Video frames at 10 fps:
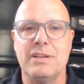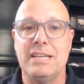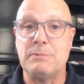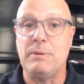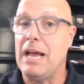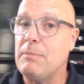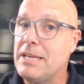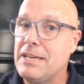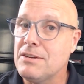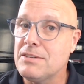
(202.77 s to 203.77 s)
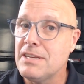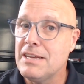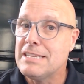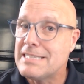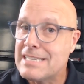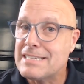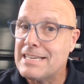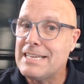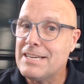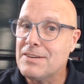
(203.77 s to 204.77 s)
And it's been how many years?
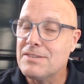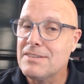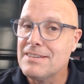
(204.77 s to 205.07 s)
16 years?